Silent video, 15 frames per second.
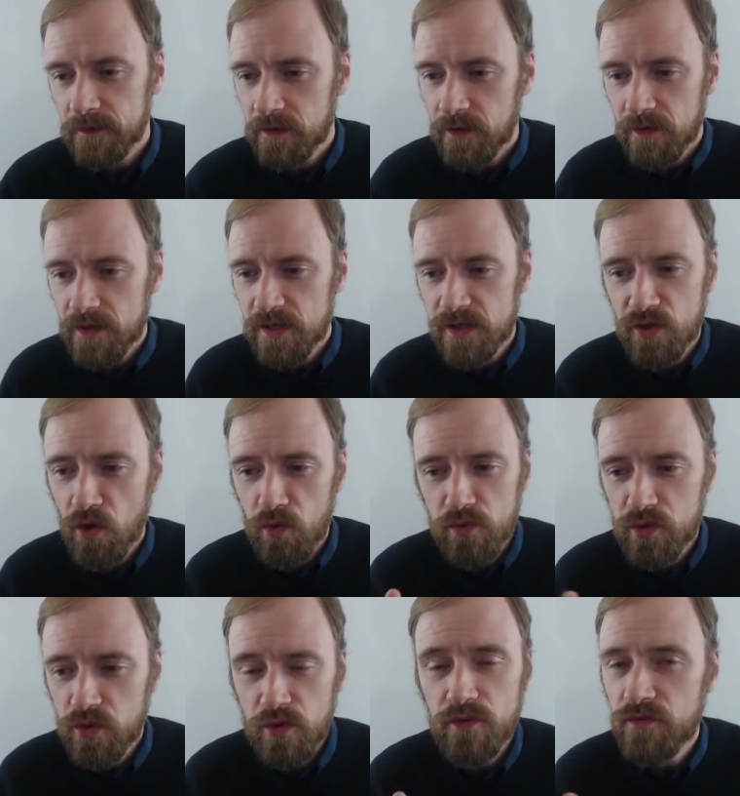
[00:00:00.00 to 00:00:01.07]
is no
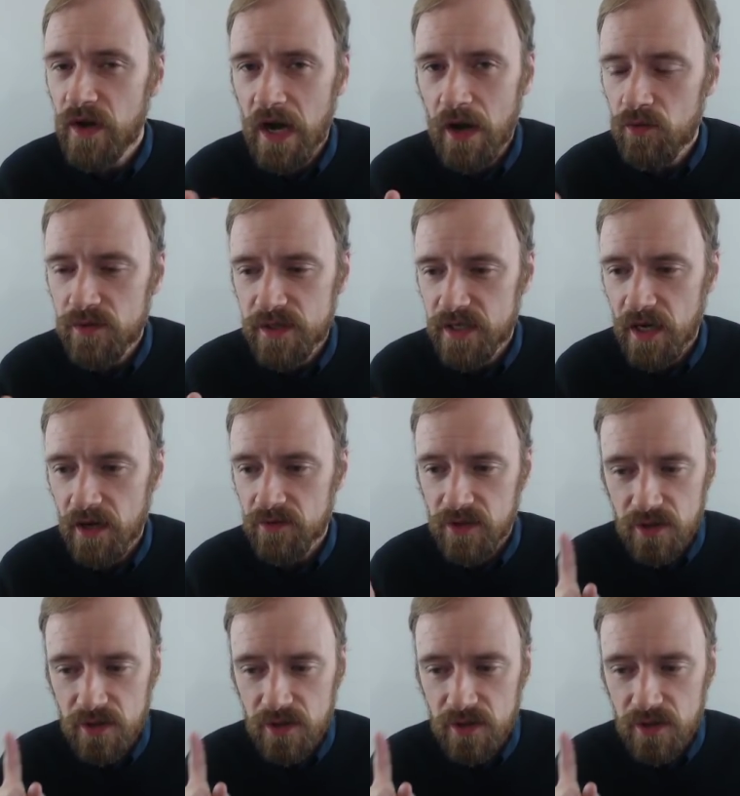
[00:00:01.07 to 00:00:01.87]
two vowel sounds.